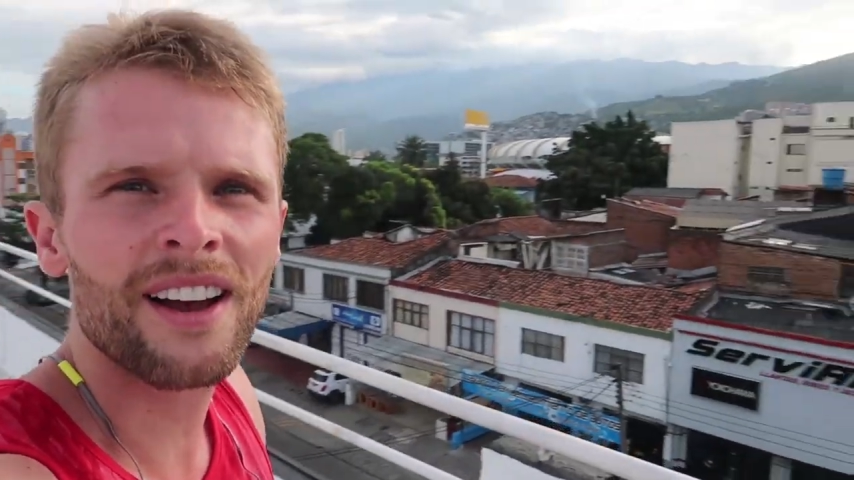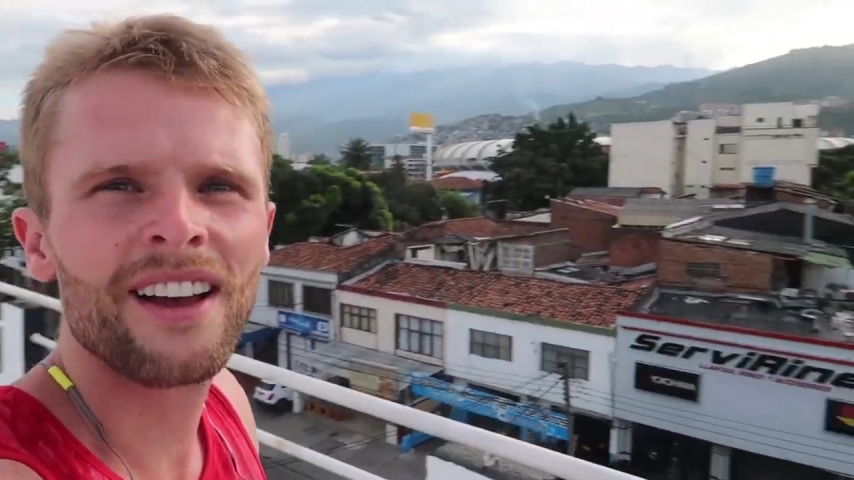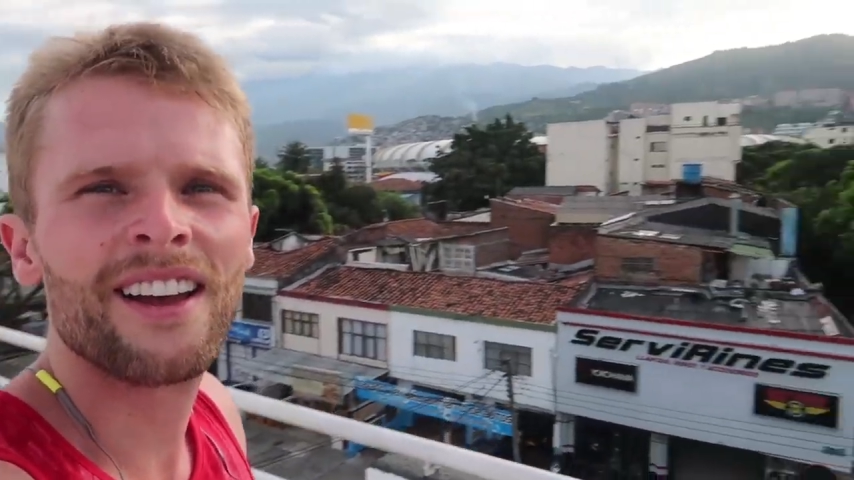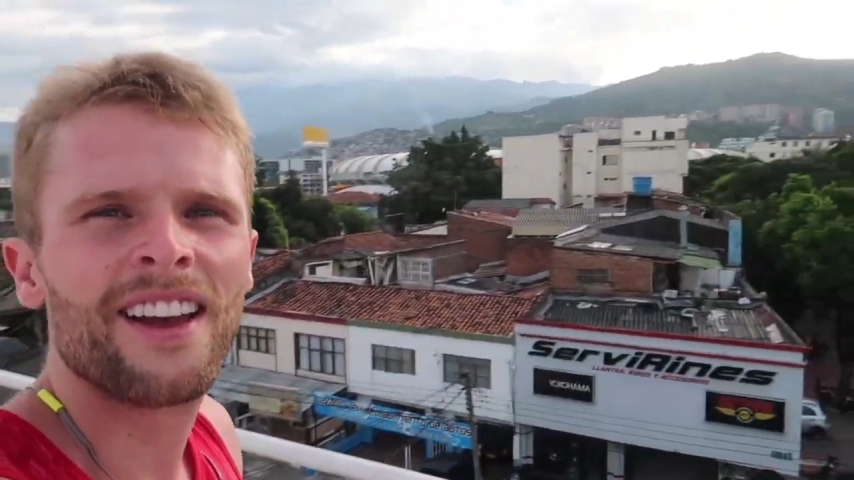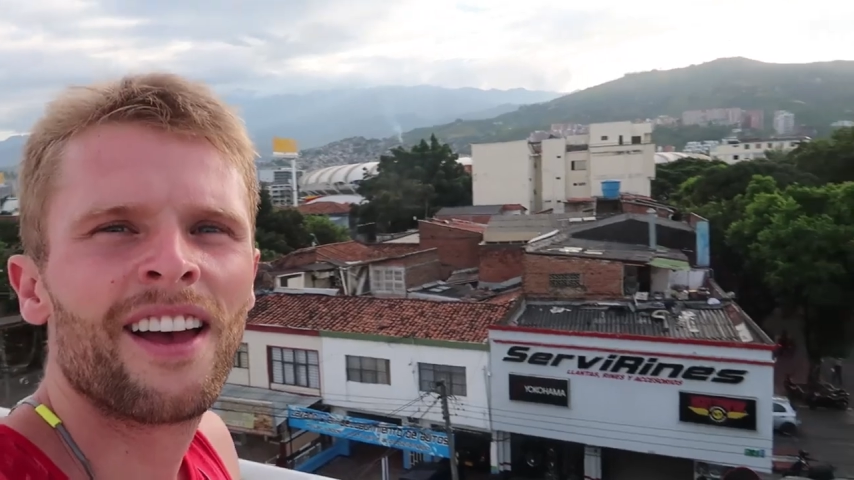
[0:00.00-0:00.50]

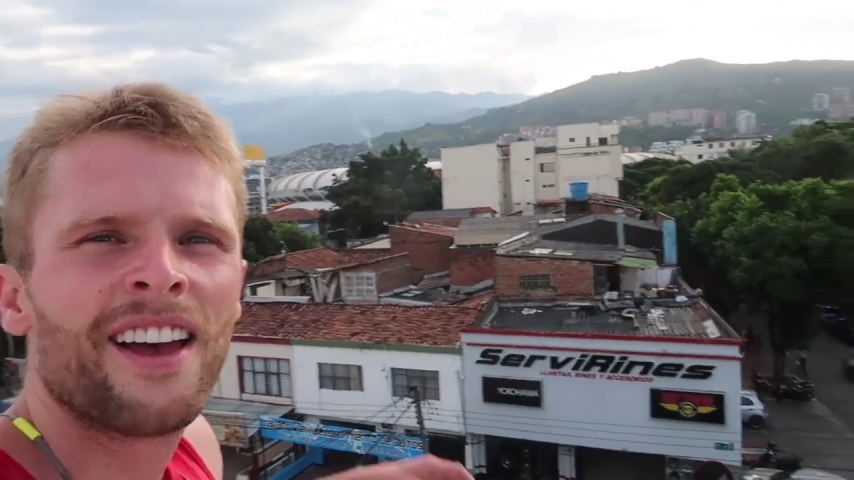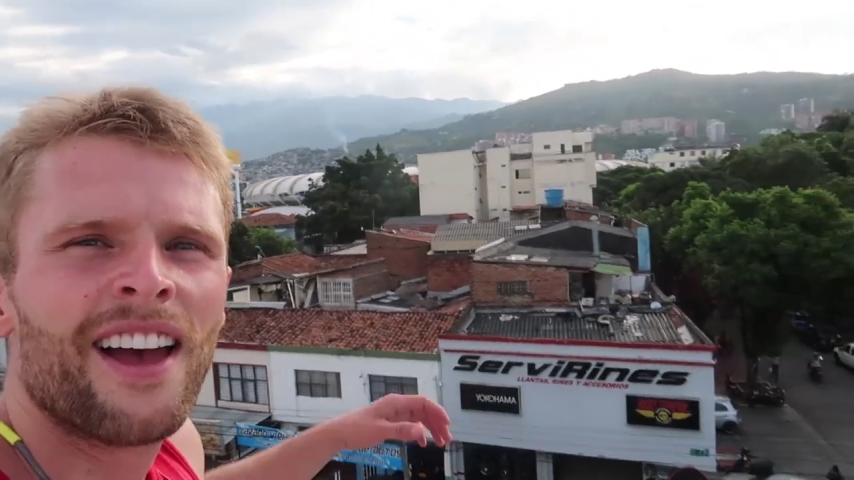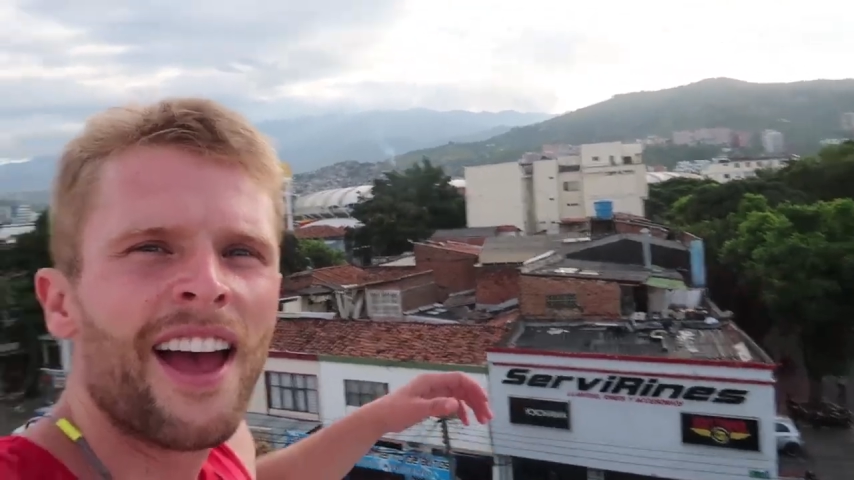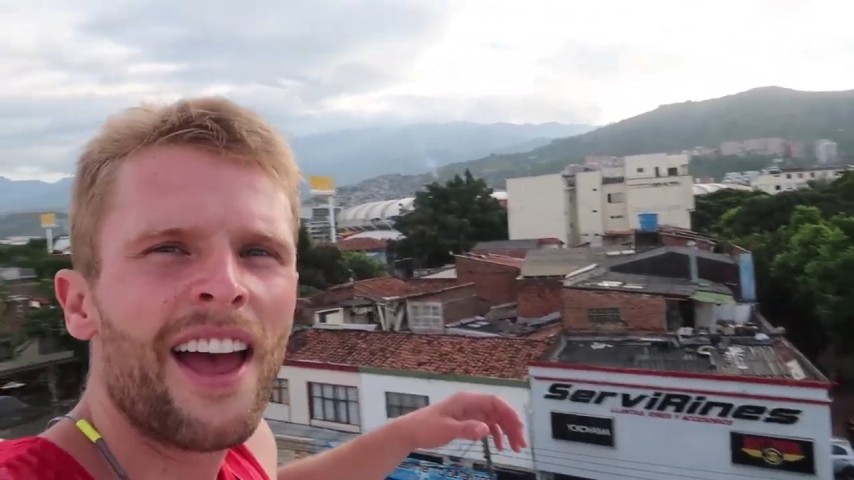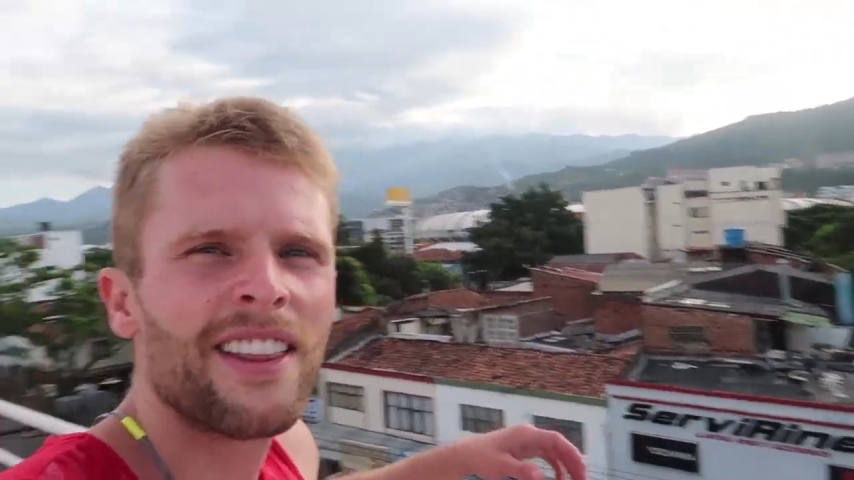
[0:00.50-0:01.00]

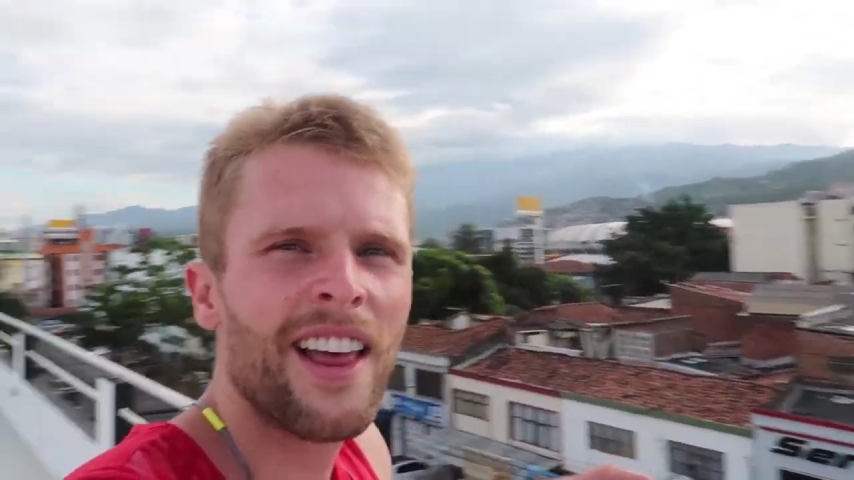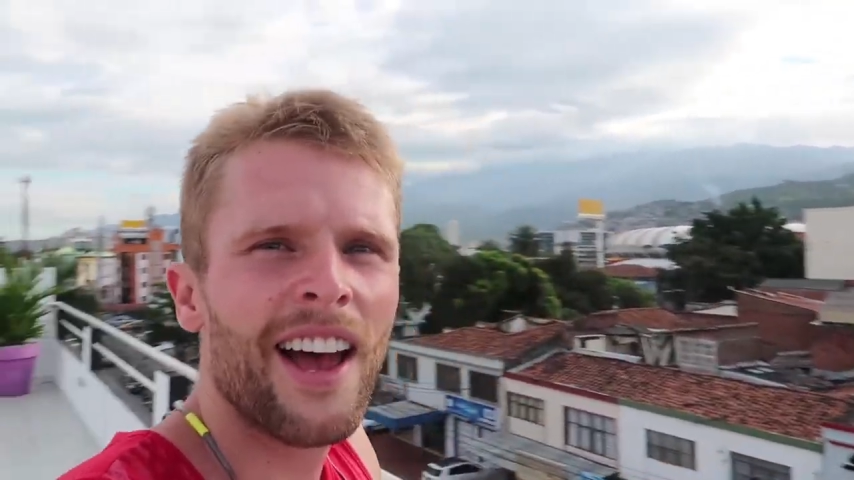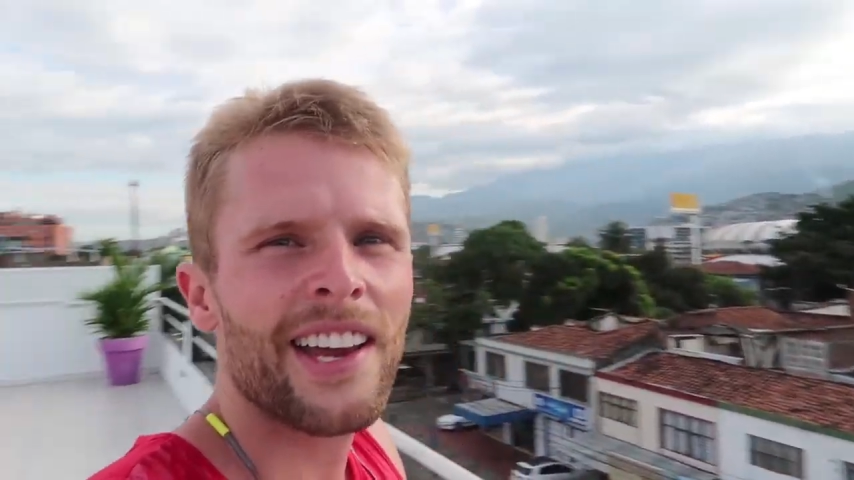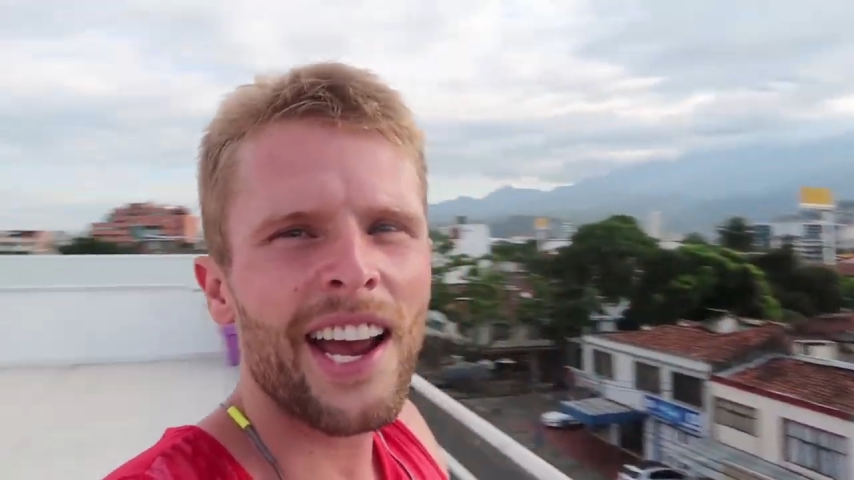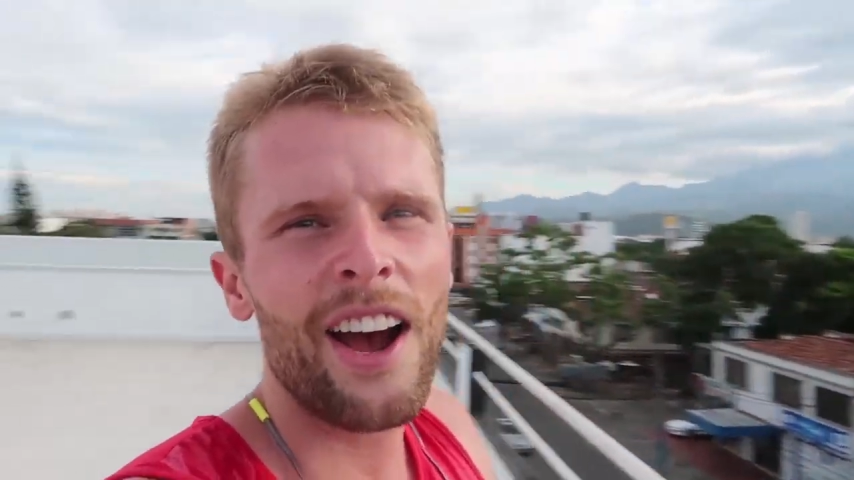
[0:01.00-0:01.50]
And
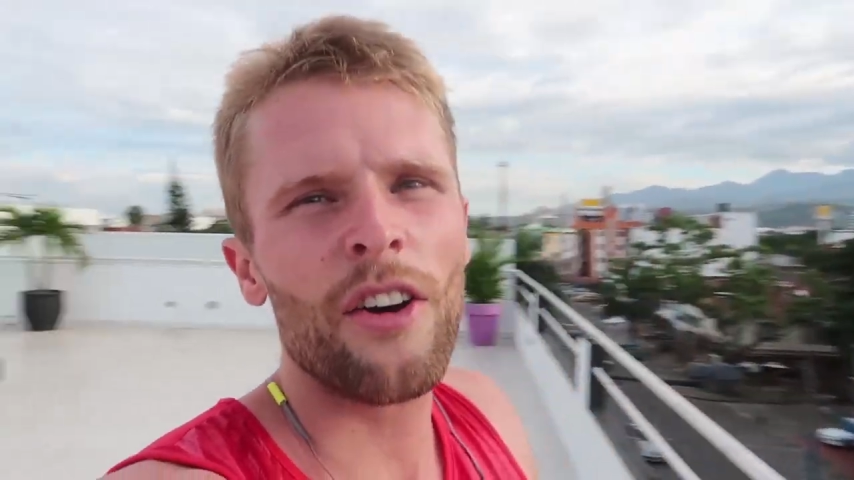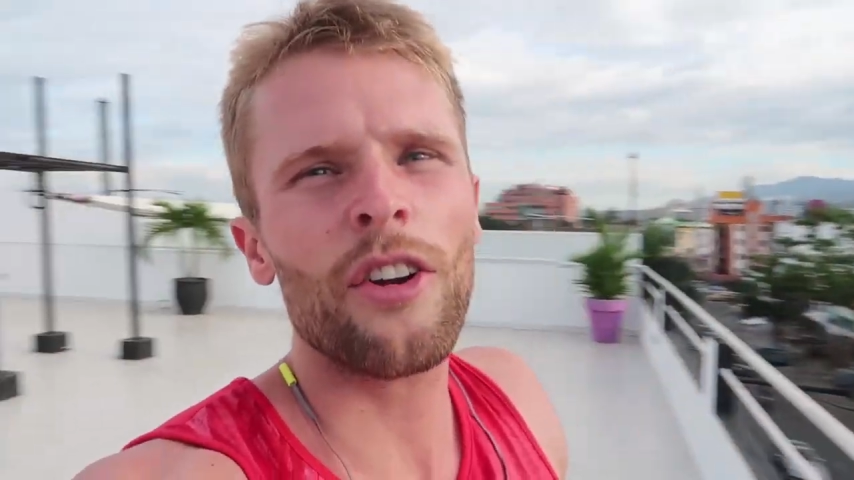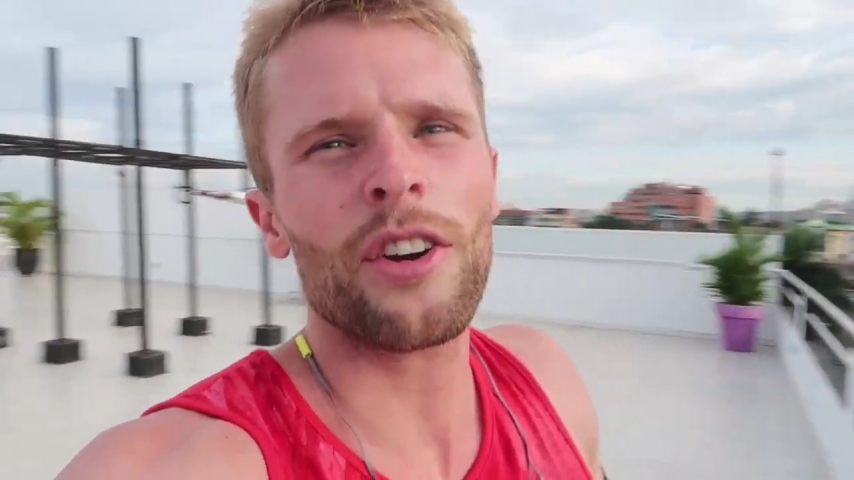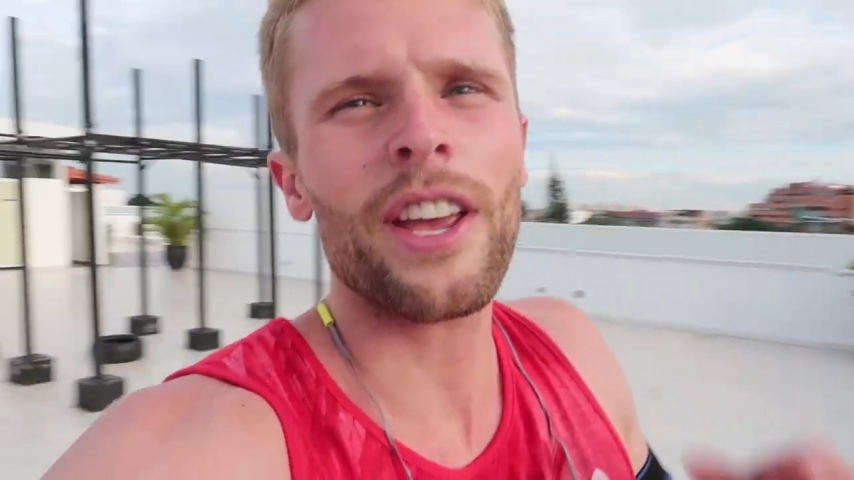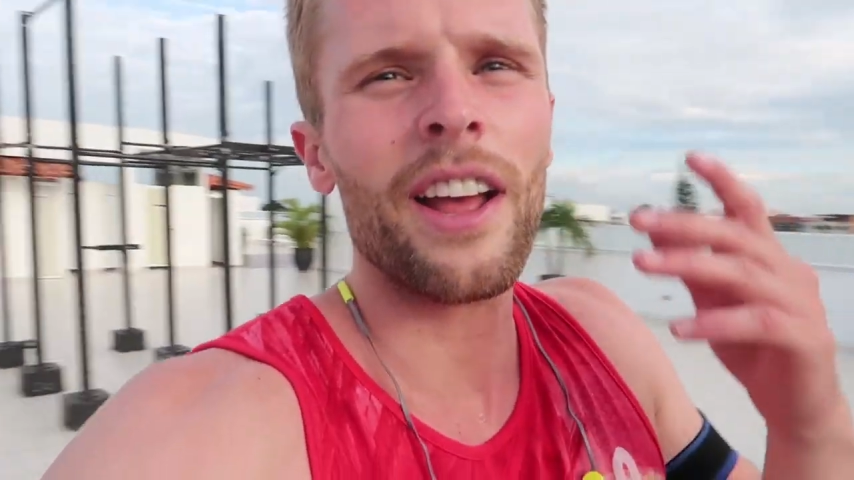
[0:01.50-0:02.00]
like, I
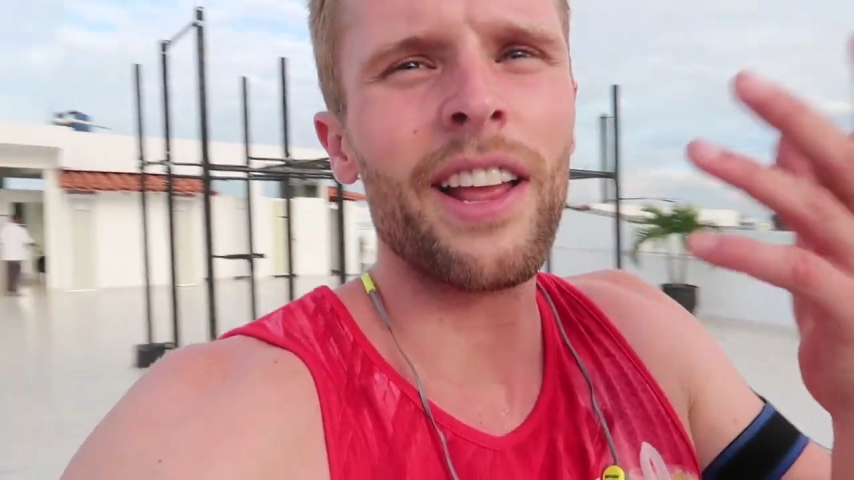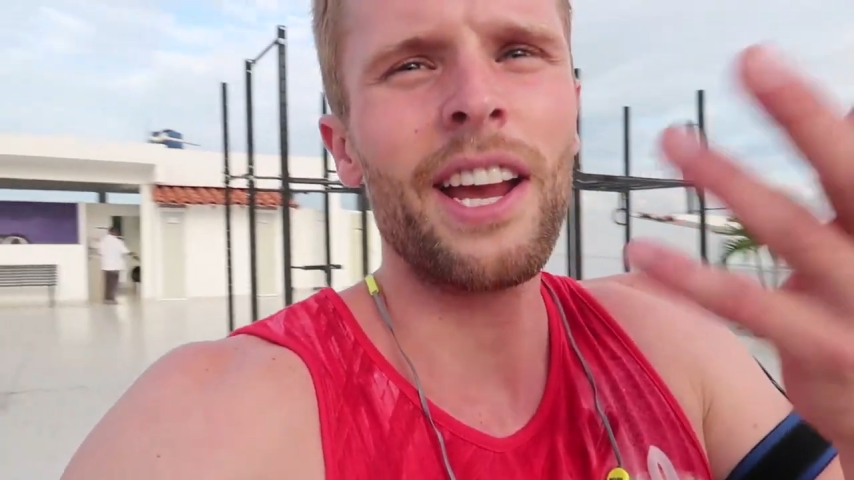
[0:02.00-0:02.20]
don't know, yeah,